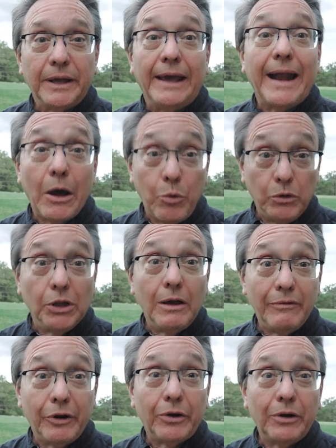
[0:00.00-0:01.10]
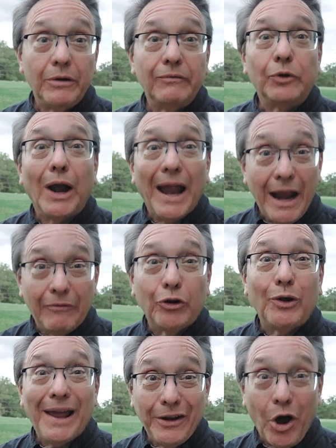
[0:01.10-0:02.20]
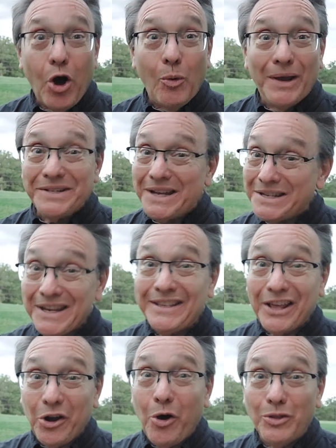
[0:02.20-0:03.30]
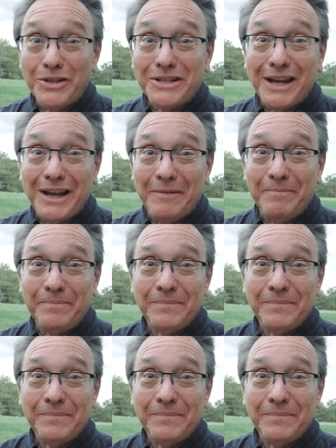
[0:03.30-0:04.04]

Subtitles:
and I will love her forever and always. I say that all the time.